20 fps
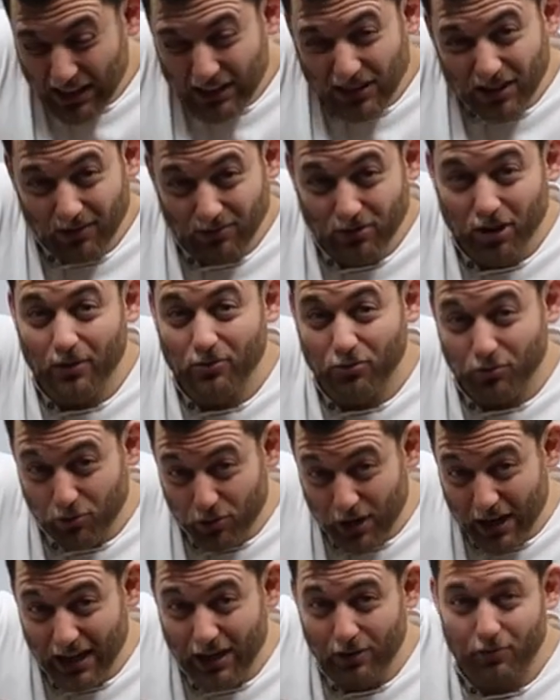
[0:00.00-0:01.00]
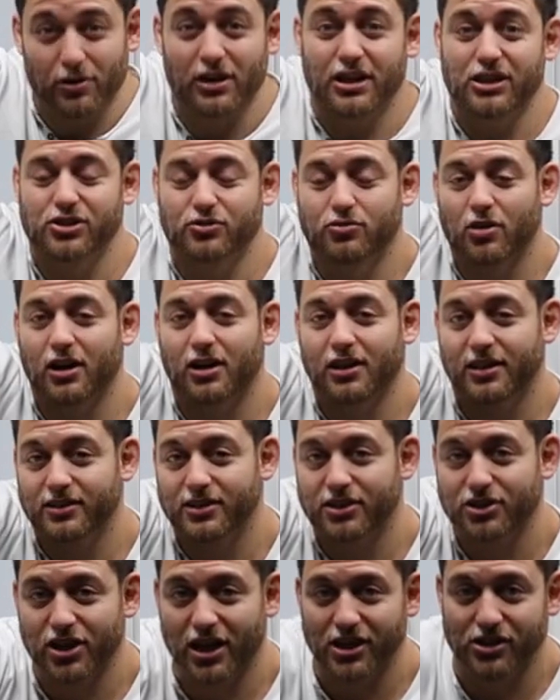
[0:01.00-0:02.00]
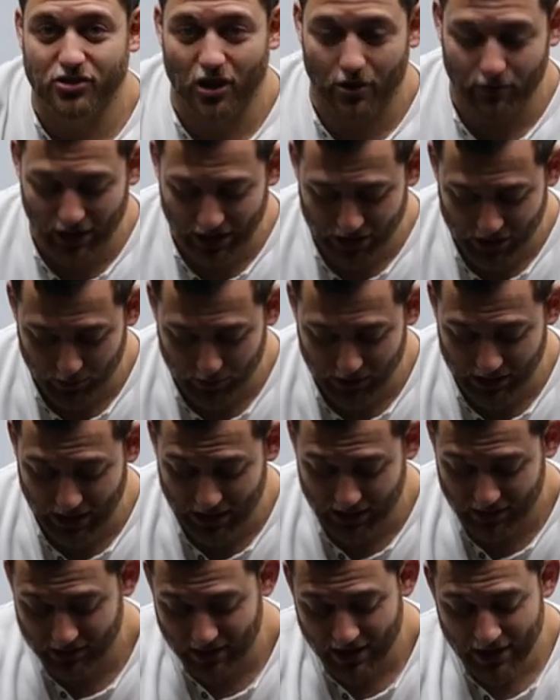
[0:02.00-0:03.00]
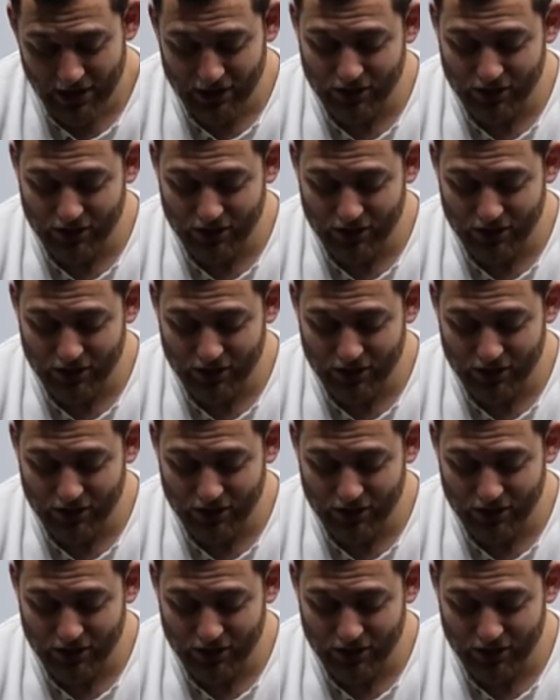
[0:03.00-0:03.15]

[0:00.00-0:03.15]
sometimes really, really struggling to change direction with this.